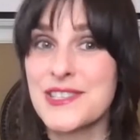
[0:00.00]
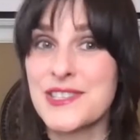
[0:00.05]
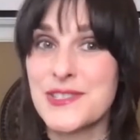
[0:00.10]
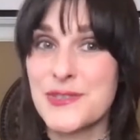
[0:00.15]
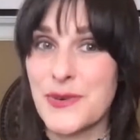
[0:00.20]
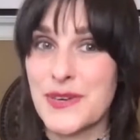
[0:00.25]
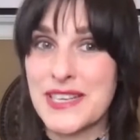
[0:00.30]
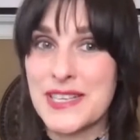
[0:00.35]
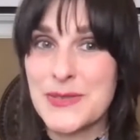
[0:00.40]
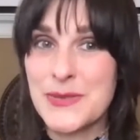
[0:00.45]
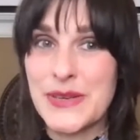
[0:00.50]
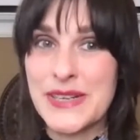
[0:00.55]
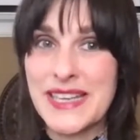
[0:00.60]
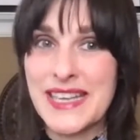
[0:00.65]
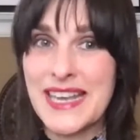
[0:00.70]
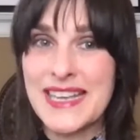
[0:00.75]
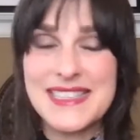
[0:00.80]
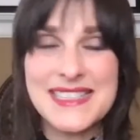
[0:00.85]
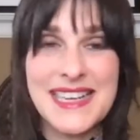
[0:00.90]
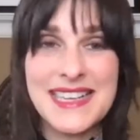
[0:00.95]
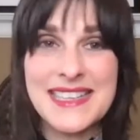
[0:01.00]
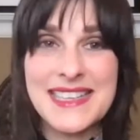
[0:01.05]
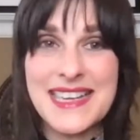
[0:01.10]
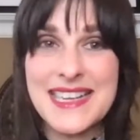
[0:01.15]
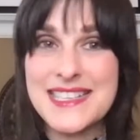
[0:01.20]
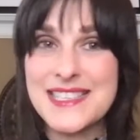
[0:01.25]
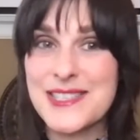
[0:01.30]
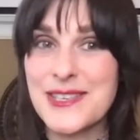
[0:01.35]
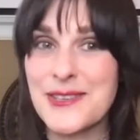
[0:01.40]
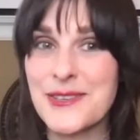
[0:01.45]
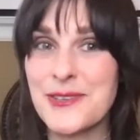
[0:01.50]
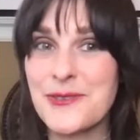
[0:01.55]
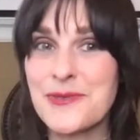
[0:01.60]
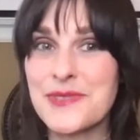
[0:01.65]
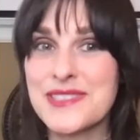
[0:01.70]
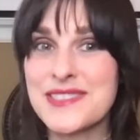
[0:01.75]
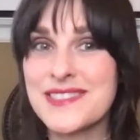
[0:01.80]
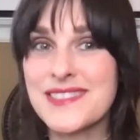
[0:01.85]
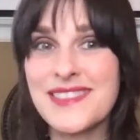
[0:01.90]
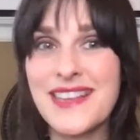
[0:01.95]
2020 ain't done yet, so you
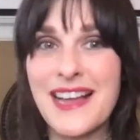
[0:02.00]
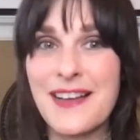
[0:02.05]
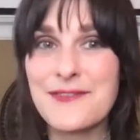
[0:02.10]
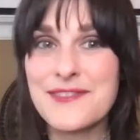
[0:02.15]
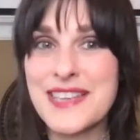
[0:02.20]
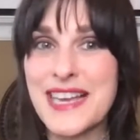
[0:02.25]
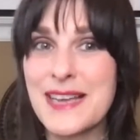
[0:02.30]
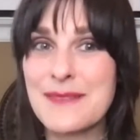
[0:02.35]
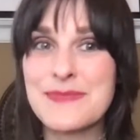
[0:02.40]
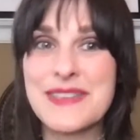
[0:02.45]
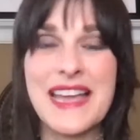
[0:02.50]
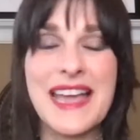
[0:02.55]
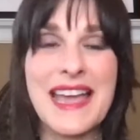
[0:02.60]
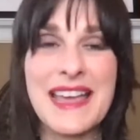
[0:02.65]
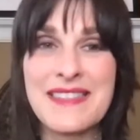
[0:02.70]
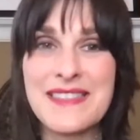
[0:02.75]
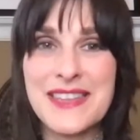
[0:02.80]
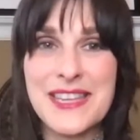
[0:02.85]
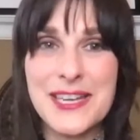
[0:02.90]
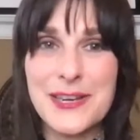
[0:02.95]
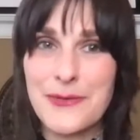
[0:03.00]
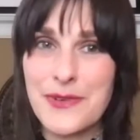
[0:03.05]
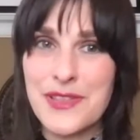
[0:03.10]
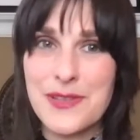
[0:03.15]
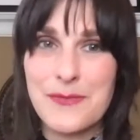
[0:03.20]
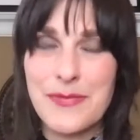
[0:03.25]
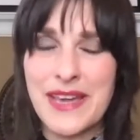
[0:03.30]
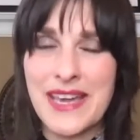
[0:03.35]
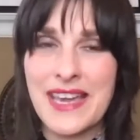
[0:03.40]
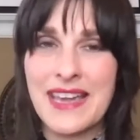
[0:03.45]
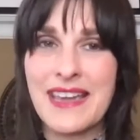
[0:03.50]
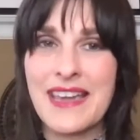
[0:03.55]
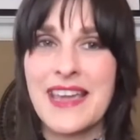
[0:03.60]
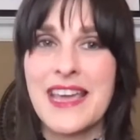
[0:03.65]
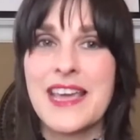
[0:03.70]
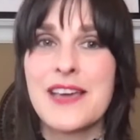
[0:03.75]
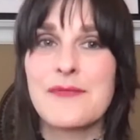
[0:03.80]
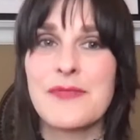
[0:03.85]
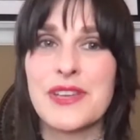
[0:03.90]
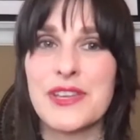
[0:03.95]
will still have time to end the year with a bang,
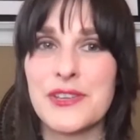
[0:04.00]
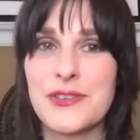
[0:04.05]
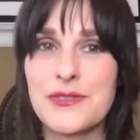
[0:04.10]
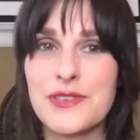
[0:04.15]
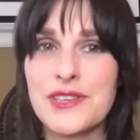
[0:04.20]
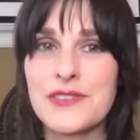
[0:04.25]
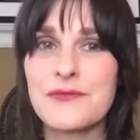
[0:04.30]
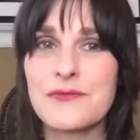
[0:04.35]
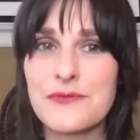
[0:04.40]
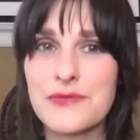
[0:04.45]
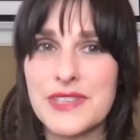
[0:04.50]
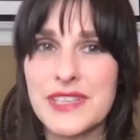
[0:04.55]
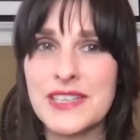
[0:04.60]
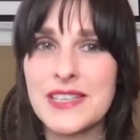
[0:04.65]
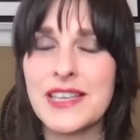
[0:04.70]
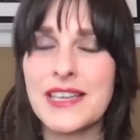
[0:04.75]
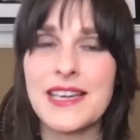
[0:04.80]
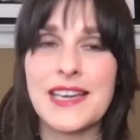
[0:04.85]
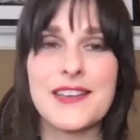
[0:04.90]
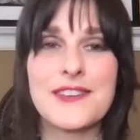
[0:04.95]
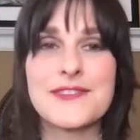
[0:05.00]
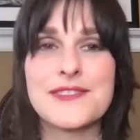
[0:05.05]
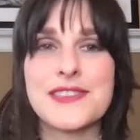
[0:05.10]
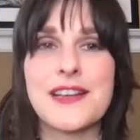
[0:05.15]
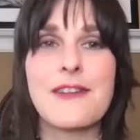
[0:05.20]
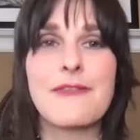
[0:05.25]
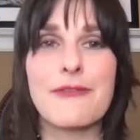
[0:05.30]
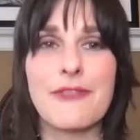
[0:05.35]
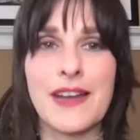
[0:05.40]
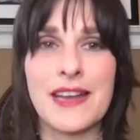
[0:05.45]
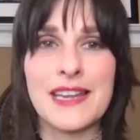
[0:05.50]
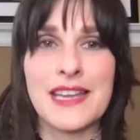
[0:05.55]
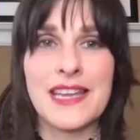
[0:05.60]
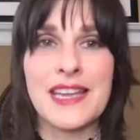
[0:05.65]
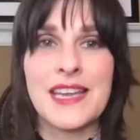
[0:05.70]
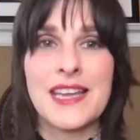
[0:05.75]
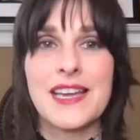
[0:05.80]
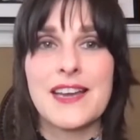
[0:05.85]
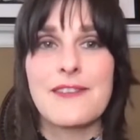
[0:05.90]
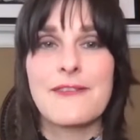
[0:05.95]
but you can really get yourself
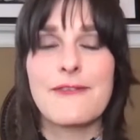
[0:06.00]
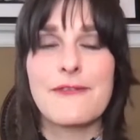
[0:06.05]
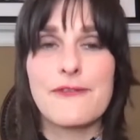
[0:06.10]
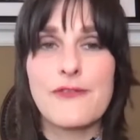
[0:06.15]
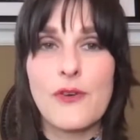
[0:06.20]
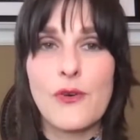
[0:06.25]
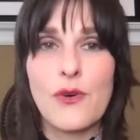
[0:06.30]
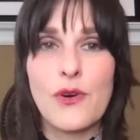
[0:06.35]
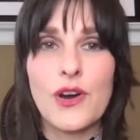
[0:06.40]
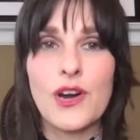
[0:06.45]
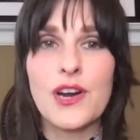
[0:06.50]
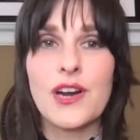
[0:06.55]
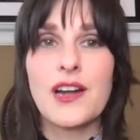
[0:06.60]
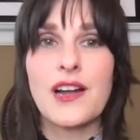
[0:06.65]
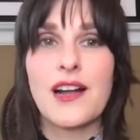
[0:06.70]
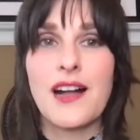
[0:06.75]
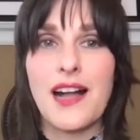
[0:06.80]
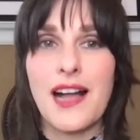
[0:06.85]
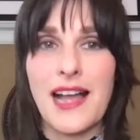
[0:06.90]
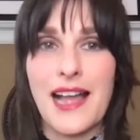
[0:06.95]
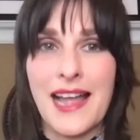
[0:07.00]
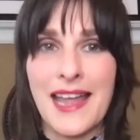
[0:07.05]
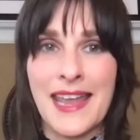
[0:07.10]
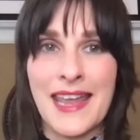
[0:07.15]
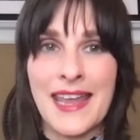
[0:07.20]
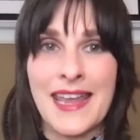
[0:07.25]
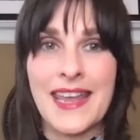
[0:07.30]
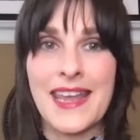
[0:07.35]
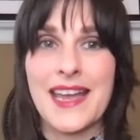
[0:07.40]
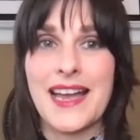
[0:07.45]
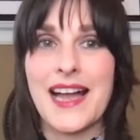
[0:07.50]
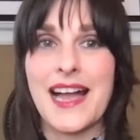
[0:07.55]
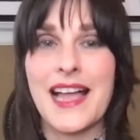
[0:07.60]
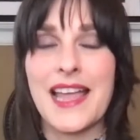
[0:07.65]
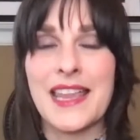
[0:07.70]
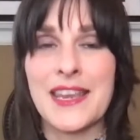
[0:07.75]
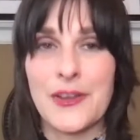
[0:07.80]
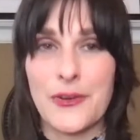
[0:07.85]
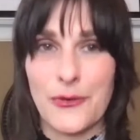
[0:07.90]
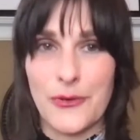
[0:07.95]
ready for a
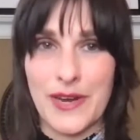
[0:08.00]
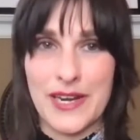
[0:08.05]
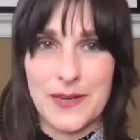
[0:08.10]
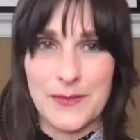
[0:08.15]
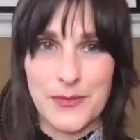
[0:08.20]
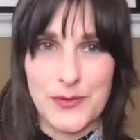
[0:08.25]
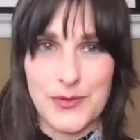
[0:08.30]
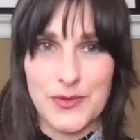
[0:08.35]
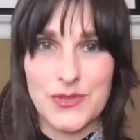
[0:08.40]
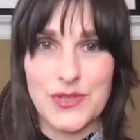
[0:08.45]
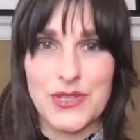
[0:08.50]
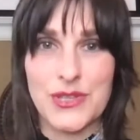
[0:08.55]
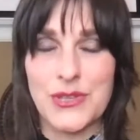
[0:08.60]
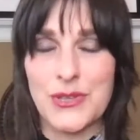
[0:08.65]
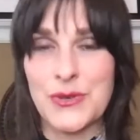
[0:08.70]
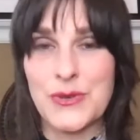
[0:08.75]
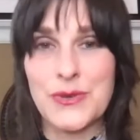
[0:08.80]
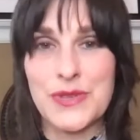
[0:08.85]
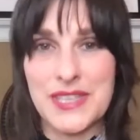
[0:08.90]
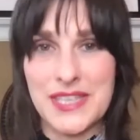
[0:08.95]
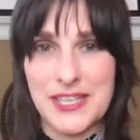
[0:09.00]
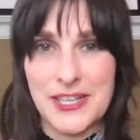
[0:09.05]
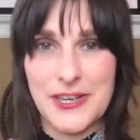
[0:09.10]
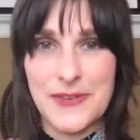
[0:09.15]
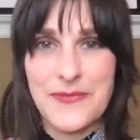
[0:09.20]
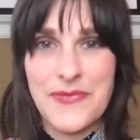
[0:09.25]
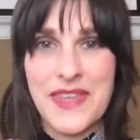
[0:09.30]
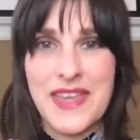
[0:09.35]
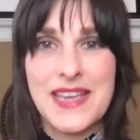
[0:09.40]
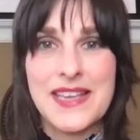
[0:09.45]
incredible new year.